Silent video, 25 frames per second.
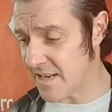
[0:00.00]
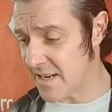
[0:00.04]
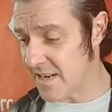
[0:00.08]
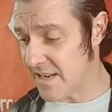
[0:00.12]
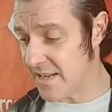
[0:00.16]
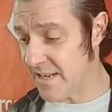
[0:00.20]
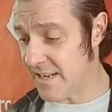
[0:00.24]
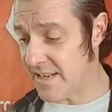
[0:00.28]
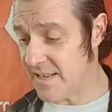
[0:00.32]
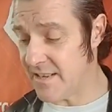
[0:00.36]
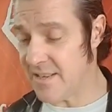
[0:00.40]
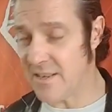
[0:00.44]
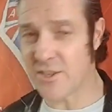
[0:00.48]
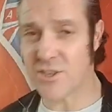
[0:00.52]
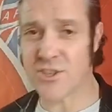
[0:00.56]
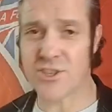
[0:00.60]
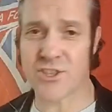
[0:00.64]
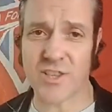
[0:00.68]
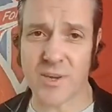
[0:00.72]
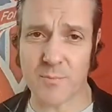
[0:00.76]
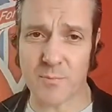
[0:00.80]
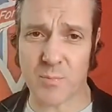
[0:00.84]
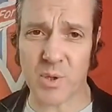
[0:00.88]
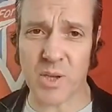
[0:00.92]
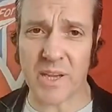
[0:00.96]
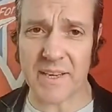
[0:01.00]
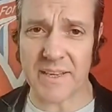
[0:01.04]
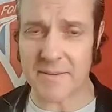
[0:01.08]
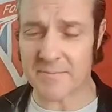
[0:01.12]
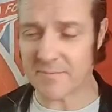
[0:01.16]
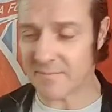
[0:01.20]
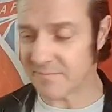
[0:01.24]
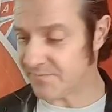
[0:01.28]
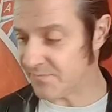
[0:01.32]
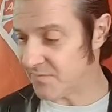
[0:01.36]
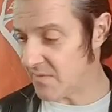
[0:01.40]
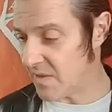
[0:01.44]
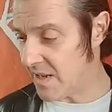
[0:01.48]
in Shipley,
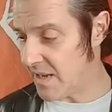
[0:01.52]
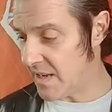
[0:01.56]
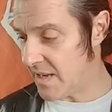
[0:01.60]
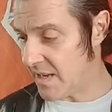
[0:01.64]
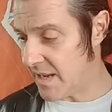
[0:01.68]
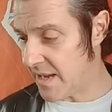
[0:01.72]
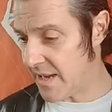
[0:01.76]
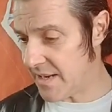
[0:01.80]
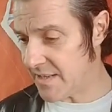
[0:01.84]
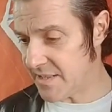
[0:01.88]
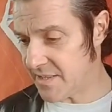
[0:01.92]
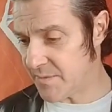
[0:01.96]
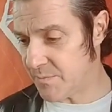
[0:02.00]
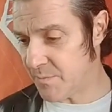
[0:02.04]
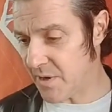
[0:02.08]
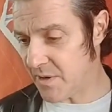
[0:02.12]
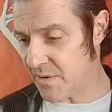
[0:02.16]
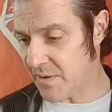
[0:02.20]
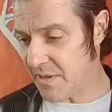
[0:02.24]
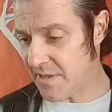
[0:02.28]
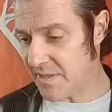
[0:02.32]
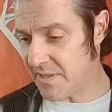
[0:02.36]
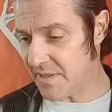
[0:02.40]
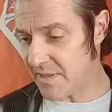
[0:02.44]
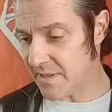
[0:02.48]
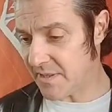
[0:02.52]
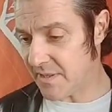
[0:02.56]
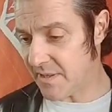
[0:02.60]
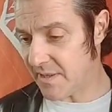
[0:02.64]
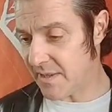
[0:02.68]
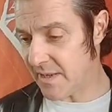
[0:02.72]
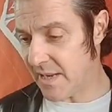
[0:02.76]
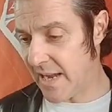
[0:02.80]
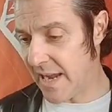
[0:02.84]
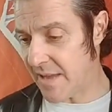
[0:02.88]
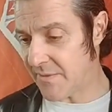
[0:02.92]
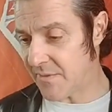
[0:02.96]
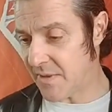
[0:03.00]
and is buried
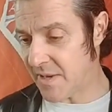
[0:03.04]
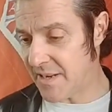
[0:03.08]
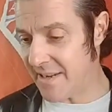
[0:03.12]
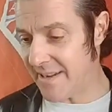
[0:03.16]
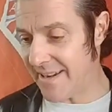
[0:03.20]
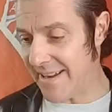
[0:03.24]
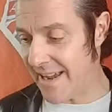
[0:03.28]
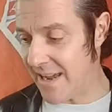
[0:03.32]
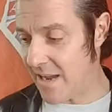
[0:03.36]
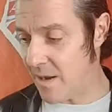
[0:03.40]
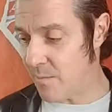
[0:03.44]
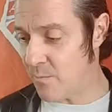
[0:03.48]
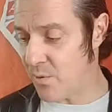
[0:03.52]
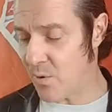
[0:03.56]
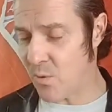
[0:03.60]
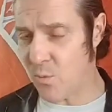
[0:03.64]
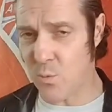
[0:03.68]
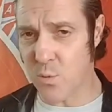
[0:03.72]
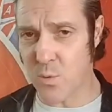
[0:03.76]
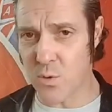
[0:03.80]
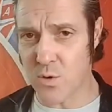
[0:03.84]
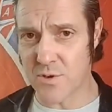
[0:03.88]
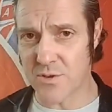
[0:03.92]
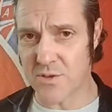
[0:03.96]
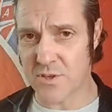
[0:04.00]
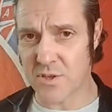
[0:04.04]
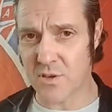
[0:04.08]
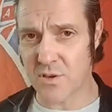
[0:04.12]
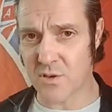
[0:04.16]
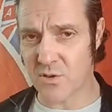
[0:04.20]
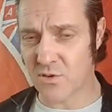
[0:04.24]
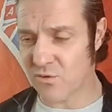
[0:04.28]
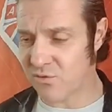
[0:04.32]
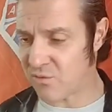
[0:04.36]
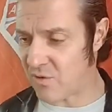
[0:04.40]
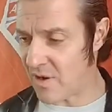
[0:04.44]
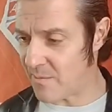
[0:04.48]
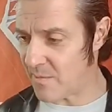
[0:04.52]
at the Nab Wood
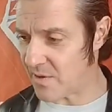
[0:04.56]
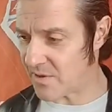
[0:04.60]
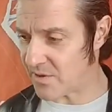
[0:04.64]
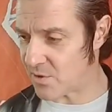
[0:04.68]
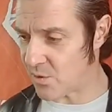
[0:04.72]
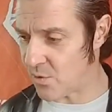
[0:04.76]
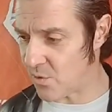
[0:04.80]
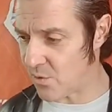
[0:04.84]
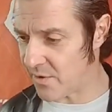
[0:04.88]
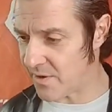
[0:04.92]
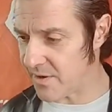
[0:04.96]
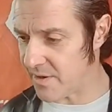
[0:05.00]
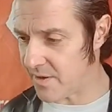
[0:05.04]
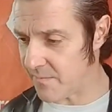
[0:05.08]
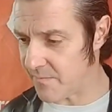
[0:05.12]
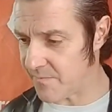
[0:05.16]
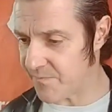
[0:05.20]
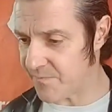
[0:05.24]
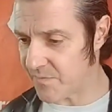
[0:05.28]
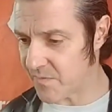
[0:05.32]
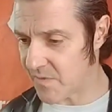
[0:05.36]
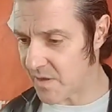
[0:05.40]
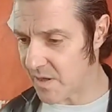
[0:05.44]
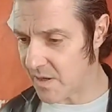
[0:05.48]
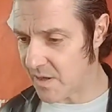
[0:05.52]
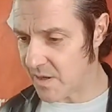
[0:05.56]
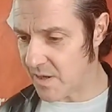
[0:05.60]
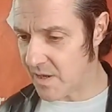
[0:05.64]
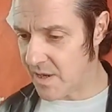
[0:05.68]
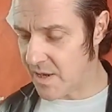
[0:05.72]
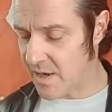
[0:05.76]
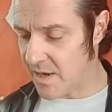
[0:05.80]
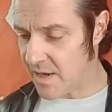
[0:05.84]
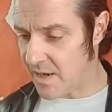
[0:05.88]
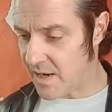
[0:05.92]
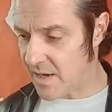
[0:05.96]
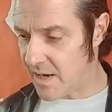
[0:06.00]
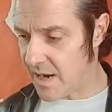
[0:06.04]
Crematorium.
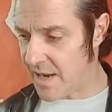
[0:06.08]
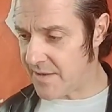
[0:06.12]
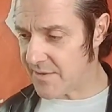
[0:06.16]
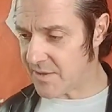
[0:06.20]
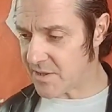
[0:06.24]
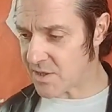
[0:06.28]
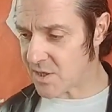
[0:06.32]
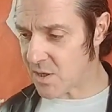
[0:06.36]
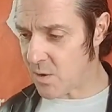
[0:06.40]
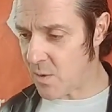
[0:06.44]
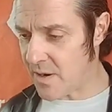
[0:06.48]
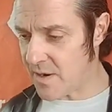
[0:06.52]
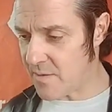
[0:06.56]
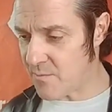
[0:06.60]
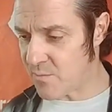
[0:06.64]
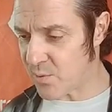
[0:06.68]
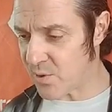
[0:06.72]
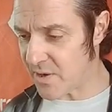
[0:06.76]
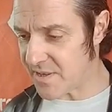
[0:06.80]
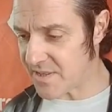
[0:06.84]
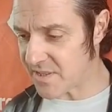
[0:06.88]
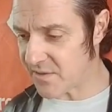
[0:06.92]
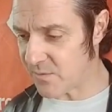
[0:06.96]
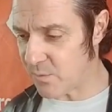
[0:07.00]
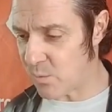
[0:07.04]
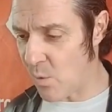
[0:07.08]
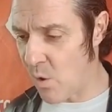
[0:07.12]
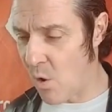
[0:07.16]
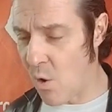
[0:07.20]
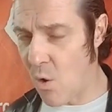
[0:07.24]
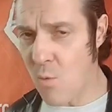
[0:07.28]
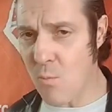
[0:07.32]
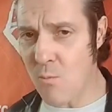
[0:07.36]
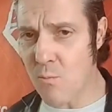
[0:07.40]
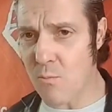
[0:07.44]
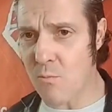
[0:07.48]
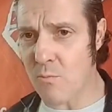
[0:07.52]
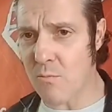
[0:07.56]
And there's a quite impressive wall
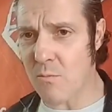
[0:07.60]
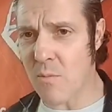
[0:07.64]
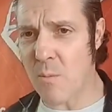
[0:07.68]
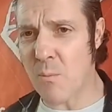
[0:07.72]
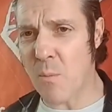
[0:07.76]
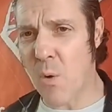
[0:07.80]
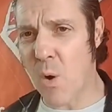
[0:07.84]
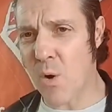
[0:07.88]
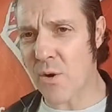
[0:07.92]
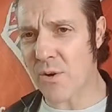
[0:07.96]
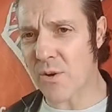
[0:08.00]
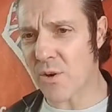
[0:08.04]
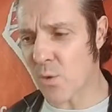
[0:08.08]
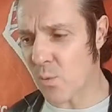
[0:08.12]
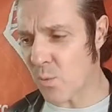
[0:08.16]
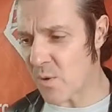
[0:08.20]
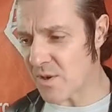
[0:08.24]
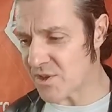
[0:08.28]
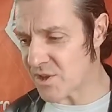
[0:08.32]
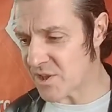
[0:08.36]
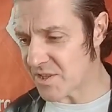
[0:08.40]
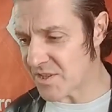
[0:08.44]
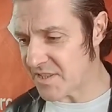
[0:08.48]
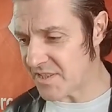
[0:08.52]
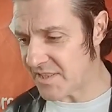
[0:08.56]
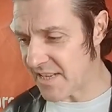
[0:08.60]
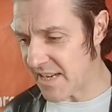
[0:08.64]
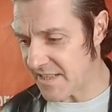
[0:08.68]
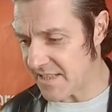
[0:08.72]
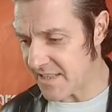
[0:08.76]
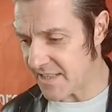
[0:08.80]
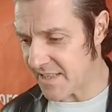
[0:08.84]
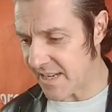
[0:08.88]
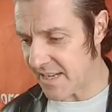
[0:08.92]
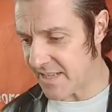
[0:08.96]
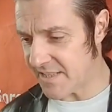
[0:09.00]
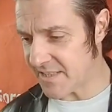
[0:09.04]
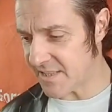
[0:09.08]
memorial which is
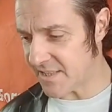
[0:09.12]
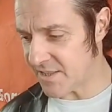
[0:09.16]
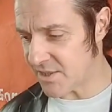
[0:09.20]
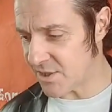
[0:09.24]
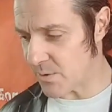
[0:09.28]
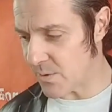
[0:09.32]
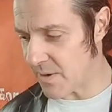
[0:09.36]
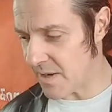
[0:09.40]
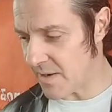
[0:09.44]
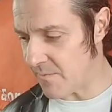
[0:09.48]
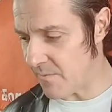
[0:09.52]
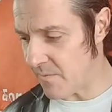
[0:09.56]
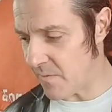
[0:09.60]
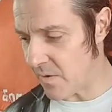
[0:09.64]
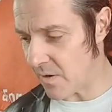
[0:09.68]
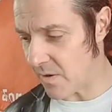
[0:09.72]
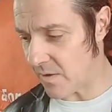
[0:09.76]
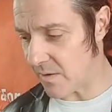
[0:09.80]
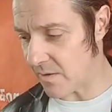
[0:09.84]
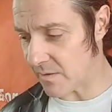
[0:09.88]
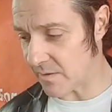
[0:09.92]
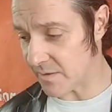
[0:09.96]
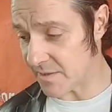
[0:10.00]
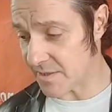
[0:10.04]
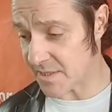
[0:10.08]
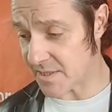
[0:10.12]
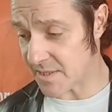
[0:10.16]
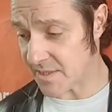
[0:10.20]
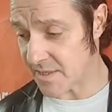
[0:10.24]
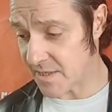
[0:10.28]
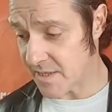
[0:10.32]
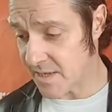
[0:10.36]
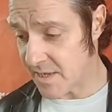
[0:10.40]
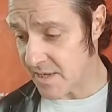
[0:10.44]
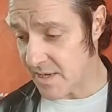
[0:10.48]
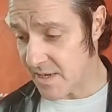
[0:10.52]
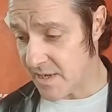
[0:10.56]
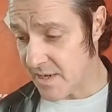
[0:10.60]
dedicated to him, or at least
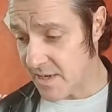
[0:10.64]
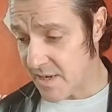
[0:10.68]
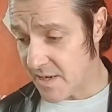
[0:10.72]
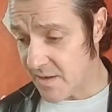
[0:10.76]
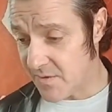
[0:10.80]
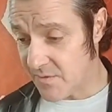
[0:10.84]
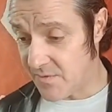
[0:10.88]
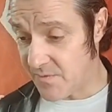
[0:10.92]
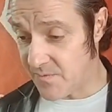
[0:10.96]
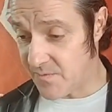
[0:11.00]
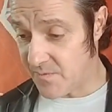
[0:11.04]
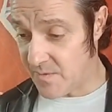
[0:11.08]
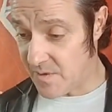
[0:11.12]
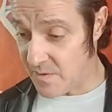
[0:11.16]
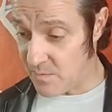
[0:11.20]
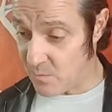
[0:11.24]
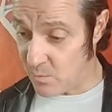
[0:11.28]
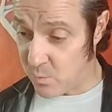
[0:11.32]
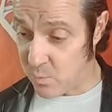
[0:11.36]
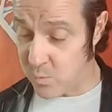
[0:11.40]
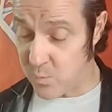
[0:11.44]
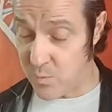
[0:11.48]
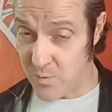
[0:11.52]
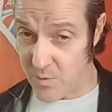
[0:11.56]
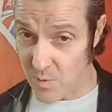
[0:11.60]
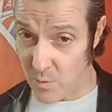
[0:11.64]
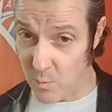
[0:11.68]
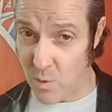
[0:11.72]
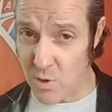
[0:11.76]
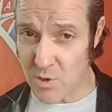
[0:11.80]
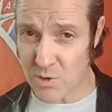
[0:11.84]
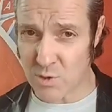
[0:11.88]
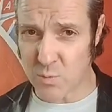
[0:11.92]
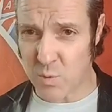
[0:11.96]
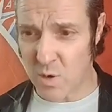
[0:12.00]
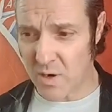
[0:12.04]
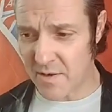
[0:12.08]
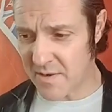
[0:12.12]
there
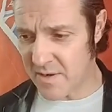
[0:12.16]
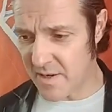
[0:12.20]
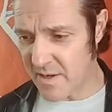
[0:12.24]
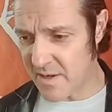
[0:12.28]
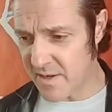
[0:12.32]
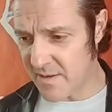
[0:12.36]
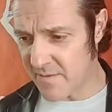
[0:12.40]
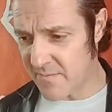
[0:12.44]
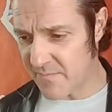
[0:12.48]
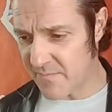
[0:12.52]
was one in